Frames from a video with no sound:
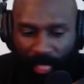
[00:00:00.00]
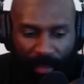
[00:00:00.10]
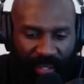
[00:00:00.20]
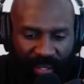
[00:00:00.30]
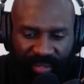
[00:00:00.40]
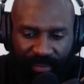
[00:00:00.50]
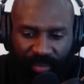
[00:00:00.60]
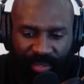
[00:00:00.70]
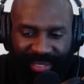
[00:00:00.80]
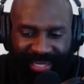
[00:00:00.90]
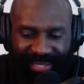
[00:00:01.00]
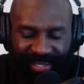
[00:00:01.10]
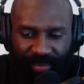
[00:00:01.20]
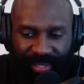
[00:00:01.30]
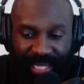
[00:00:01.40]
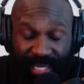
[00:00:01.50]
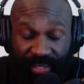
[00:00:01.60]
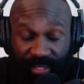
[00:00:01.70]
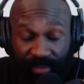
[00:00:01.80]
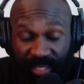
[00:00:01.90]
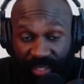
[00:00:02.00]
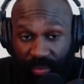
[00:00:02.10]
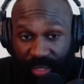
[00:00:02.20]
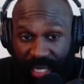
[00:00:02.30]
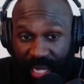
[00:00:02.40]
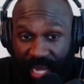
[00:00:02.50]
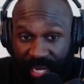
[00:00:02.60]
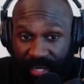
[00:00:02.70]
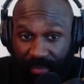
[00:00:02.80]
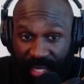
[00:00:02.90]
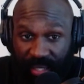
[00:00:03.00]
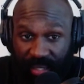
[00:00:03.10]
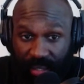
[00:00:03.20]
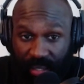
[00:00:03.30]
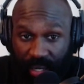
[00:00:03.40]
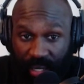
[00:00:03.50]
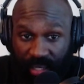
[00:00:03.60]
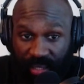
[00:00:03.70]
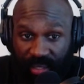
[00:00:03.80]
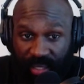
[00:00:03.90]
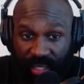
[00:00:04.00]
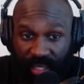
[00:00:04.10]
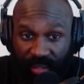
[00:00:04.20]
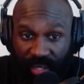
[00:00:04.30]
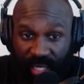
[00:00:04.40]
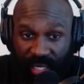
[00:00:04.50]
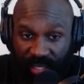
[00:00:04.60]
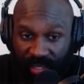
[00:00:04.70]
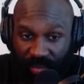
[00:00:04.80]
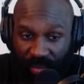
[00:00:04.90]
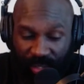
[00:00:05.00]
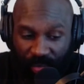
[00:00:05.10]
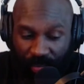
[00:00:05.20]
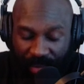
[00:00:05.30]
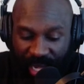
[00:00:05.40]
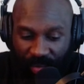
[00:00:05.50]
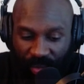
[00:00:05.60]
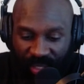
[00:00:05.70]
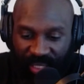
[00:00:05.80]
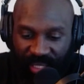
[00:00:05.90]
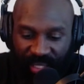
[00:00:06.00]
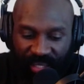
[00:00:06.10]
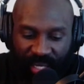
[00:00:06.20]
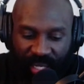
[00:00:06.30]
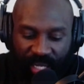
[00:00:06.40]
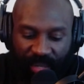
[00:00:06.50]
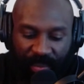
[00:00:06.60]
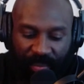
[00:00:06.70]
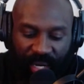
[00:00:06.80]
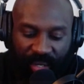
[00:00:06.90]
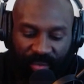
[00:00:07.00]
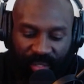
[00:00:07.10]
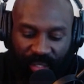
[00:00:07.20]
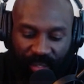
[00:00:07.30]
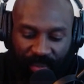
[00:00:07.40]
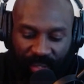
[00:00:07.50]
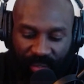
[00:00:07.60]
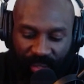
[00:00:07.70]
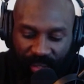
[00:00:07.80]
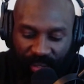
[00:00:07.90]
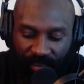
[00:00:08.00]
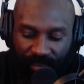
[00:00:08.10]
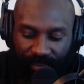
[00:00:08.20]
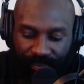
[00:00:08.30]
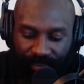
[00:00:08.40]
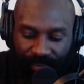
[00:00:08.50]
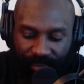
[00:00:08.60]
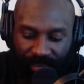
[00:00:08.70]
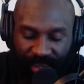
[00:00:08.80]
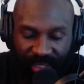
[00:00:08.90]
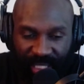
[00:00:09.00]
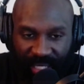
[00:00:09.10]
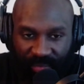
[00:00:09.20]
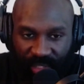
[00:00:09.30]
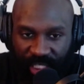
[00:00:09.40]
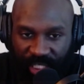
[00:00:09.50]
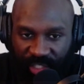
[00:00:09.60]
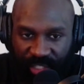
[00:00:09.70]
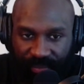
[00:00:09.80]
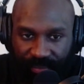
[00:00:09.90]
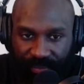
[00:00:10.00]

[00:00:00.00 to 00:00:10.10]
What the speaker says: because the music thing is so taxing, especially when you're a high demand artist, right? And I just want to go back 1 second. You remember how you were talking about the genre changing?